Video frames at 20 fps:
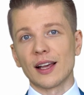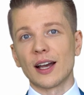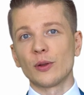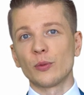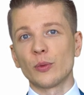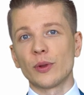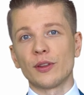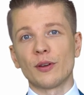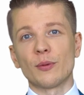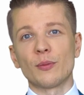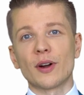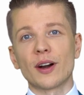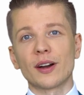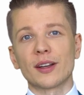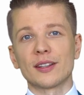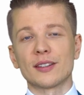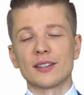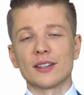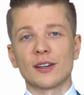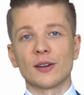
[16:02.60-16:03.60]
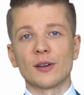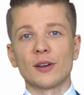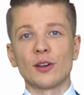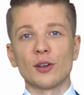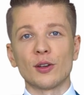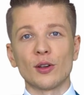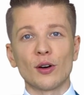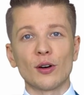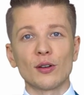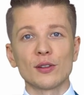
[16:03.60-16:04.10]
line with your marketing,
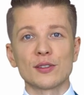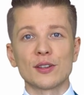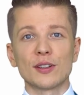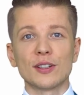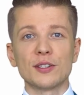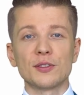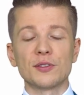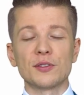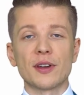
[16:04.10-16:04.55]
you also need